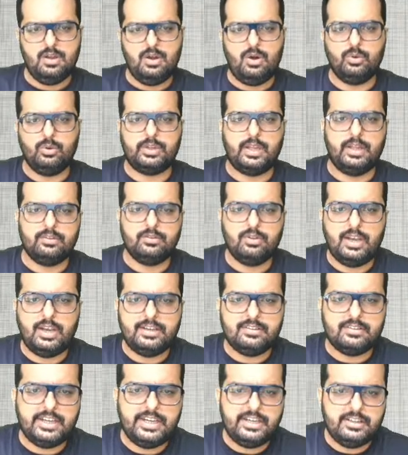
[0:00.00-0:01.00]
Okay, so
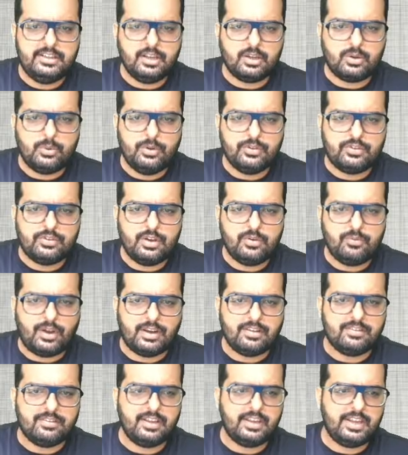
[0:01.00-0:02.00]
let's read the question
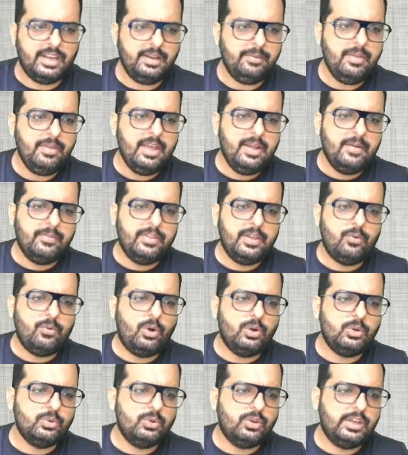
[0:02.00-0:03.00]
once again. They
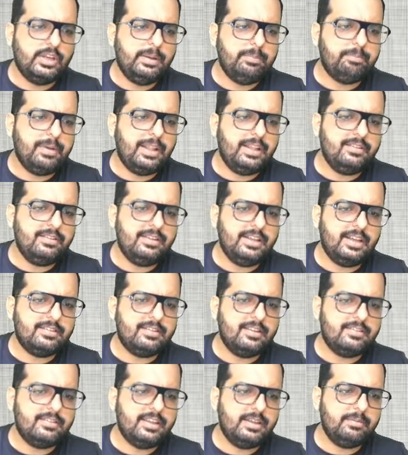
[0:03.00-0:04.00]
want to replace the
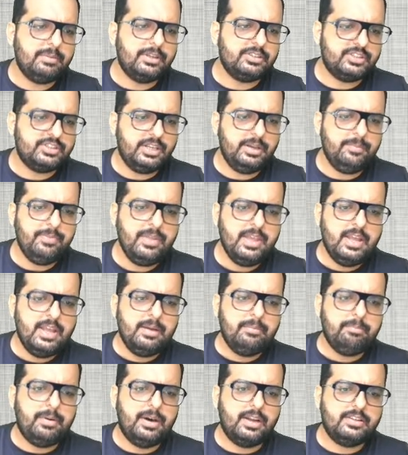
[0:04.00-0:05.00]
existing machine,
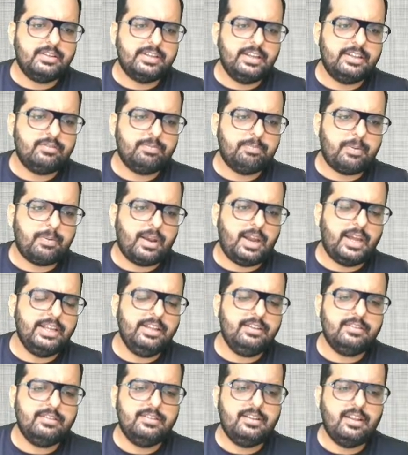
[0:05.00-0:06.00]
purchase
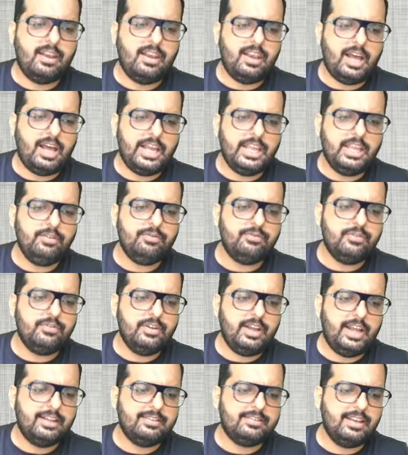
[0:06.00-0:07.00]
price, the life,
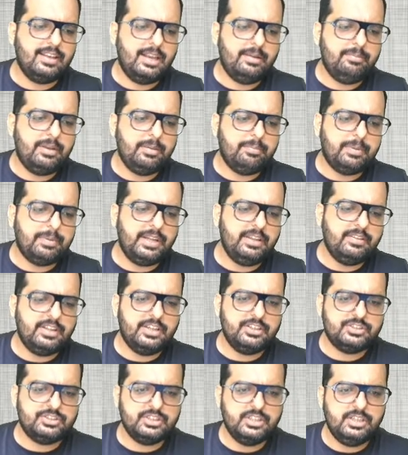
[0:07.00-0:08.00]
SLM
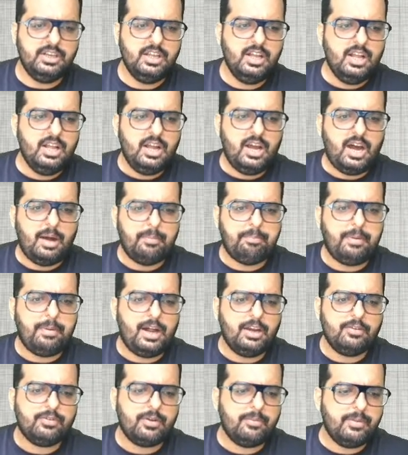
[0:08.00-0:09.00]
depreciation.
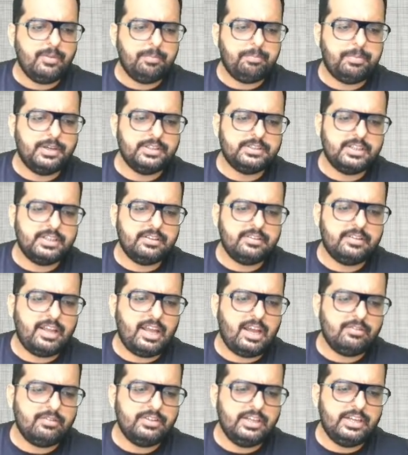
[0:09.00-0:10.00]
Apart from the purchase, they
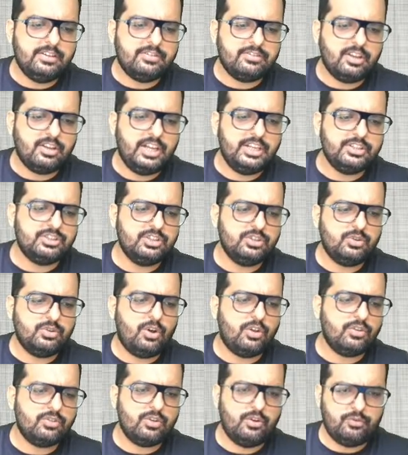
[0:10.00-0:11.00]
have the installation
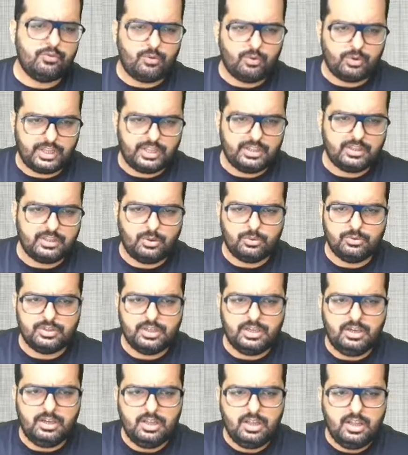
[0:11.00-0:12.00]
cost of
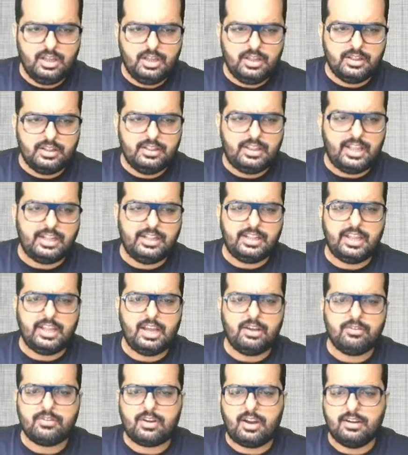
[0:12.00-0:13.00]
14,000. Then they
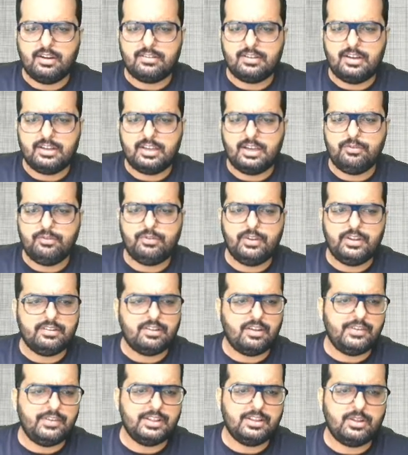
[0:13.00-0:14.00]
have consultant fee
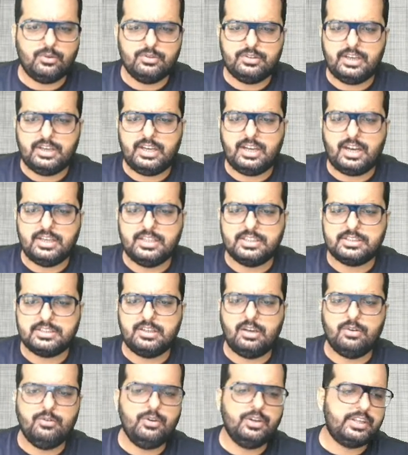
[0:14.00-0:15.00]
7,000 and
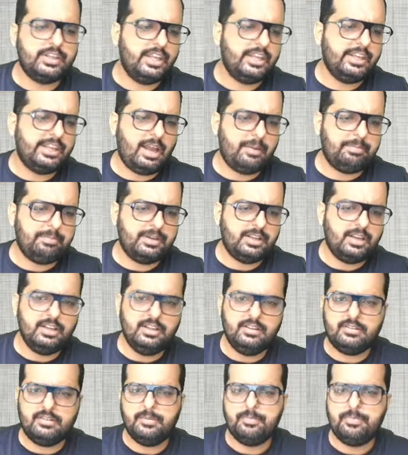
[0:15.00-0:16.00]
additional working capital
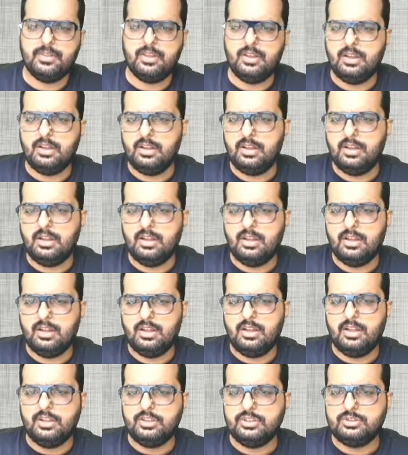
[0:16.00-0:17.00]
is
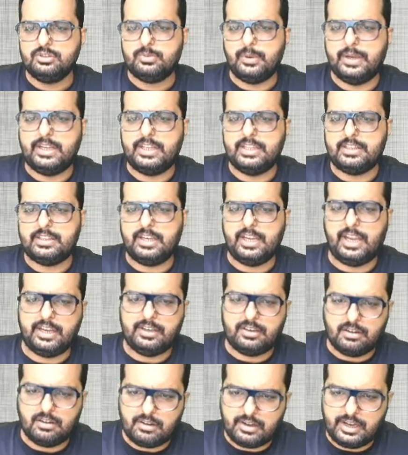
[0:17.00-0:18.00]

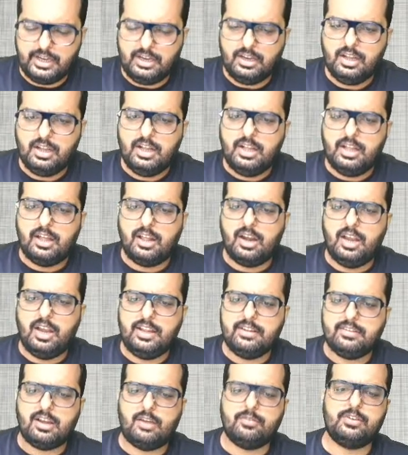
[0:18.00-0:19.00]
23,800.
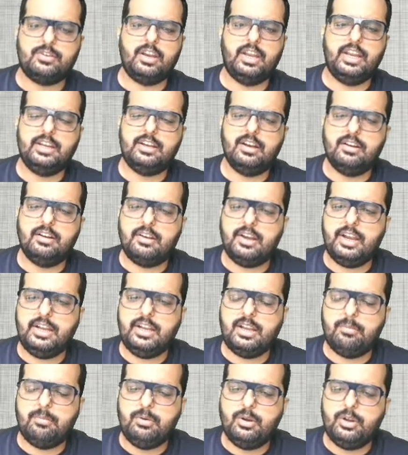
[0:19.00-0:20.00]
Released after
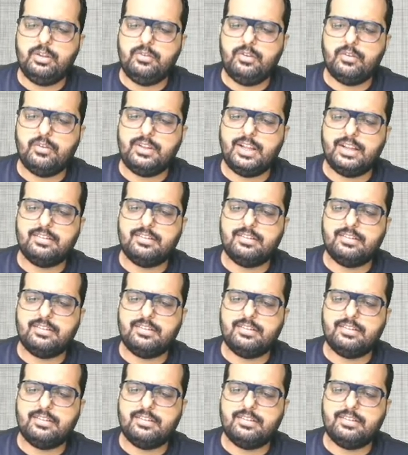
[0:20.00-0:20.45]
800. WDV of the